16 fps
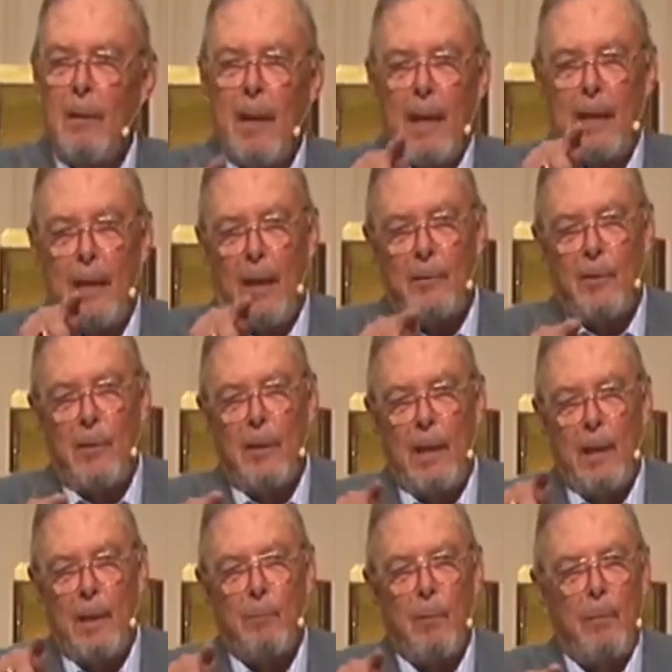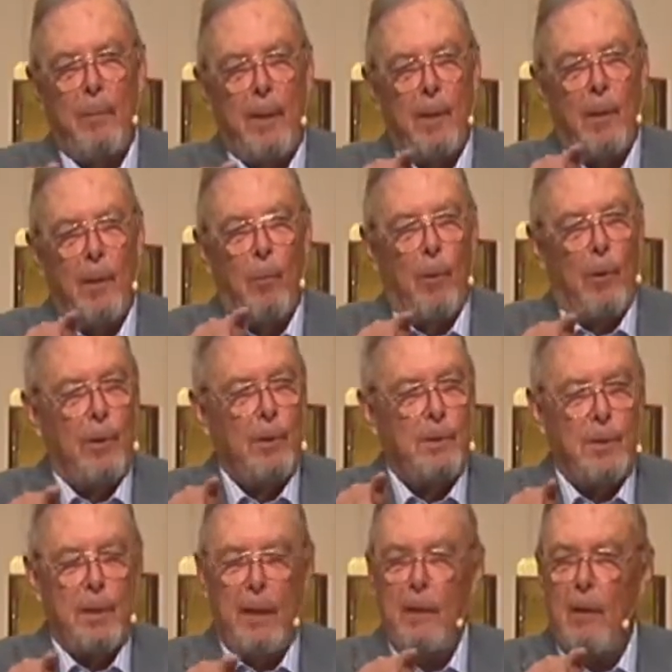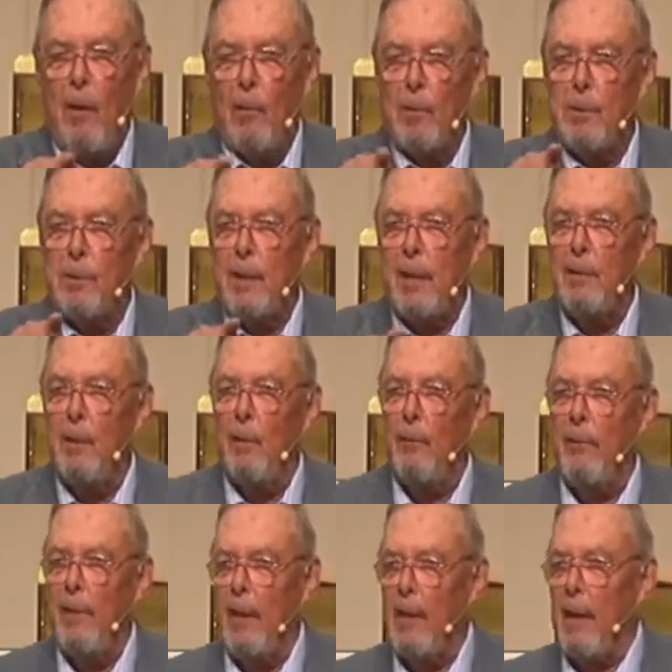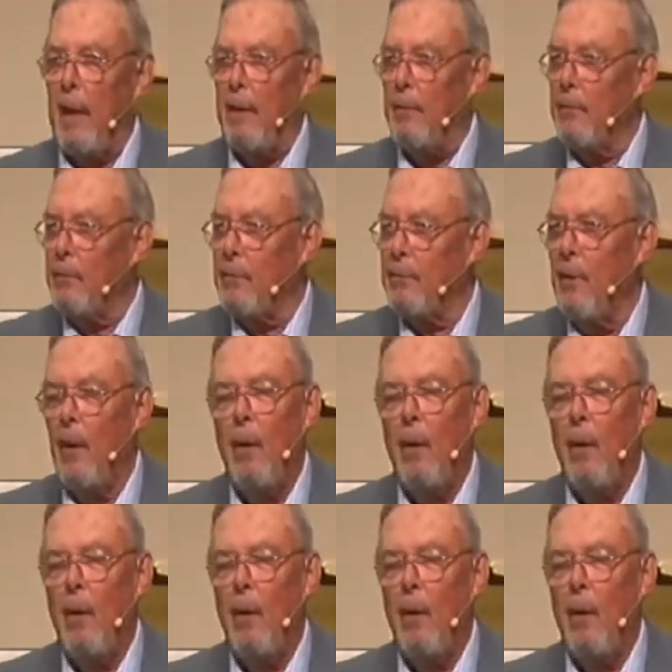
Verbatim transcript: and underneath will be the words in hoc signo vinces.